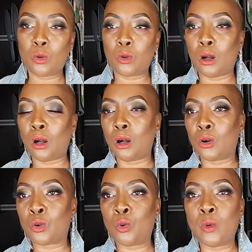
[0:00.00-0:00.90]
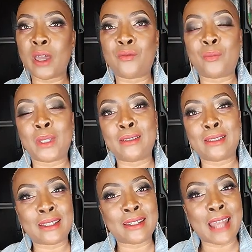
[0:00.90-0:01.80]
uh, who have been
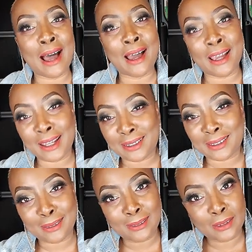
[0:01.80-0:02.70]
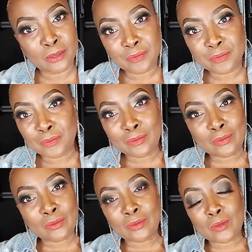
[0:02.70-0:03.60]
denied
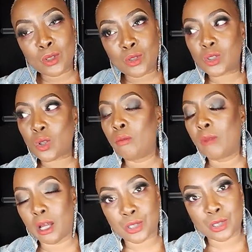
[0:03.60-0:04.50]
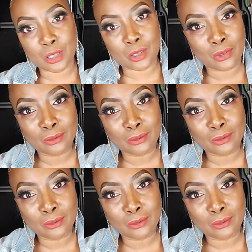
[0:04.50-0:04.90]
so much